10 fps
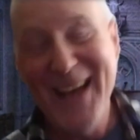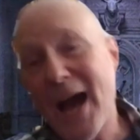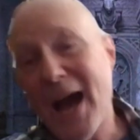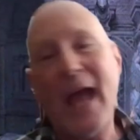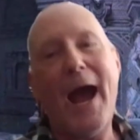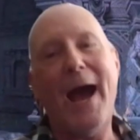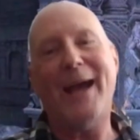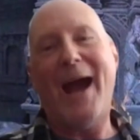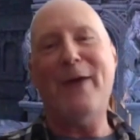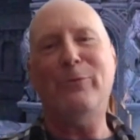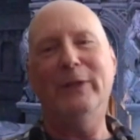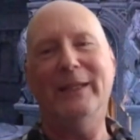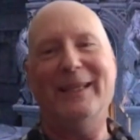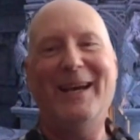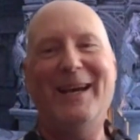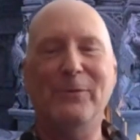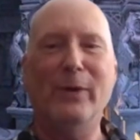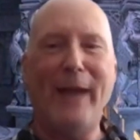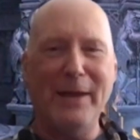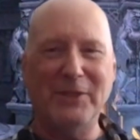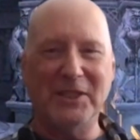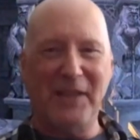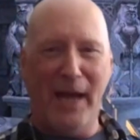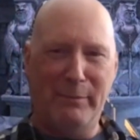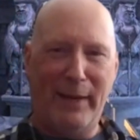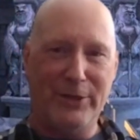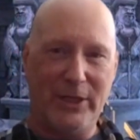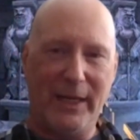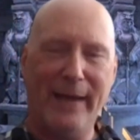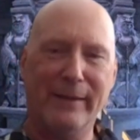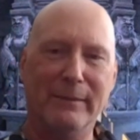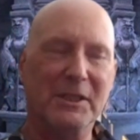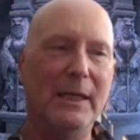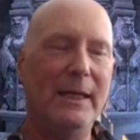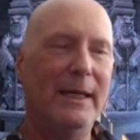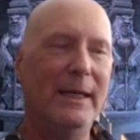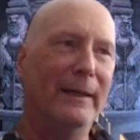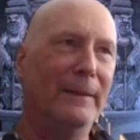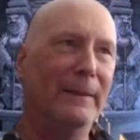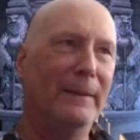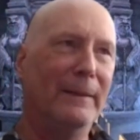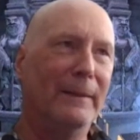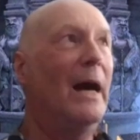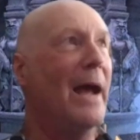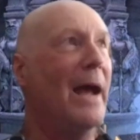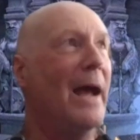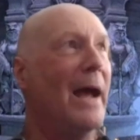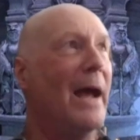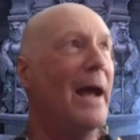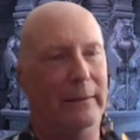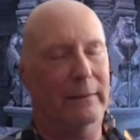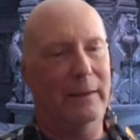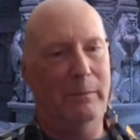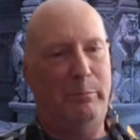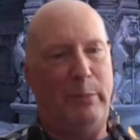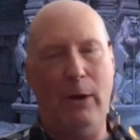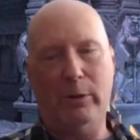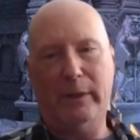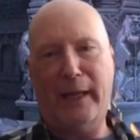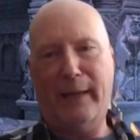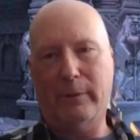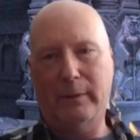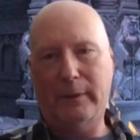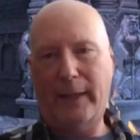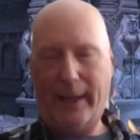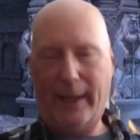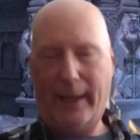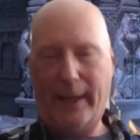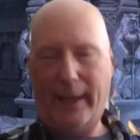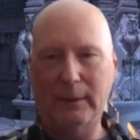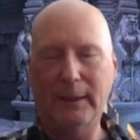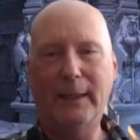And I, I really, when I design magic items, um, I am not a power gamer at all.